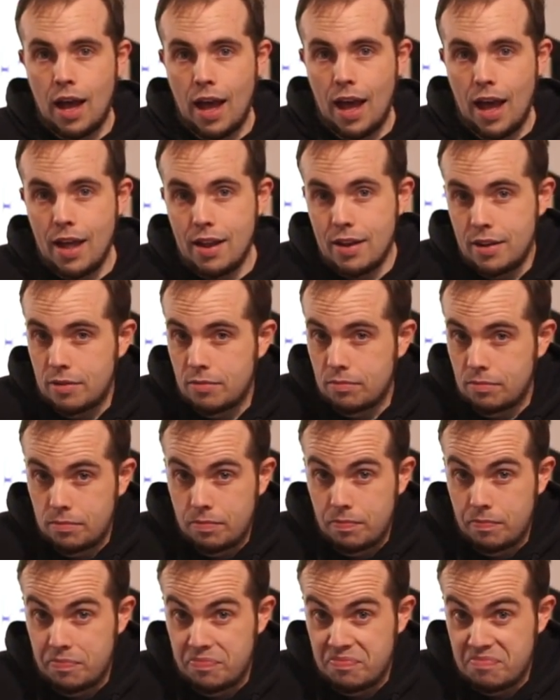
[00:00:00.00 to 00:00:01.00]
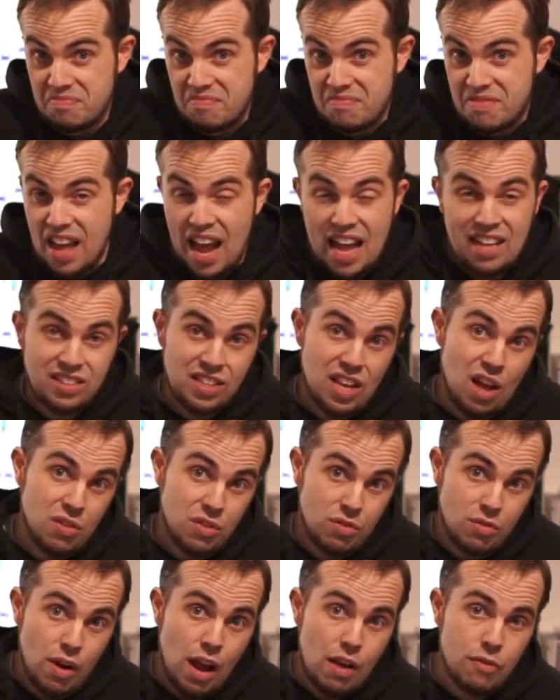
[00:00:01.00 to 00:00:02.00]
And that's how the
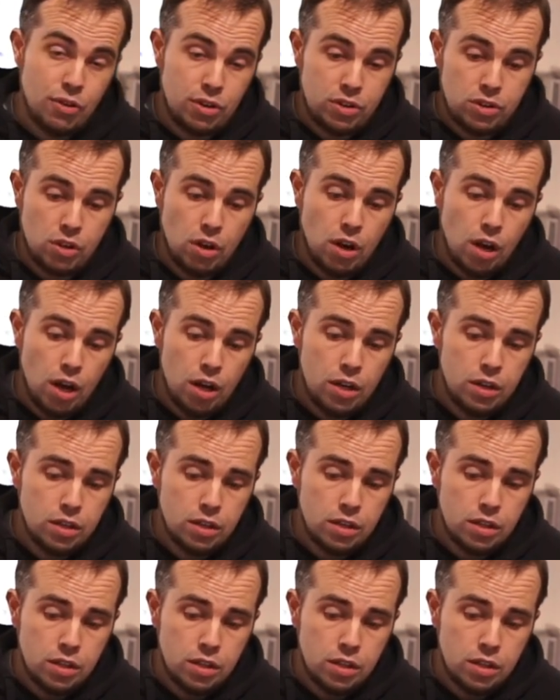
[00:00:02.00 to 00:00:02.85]
graphics card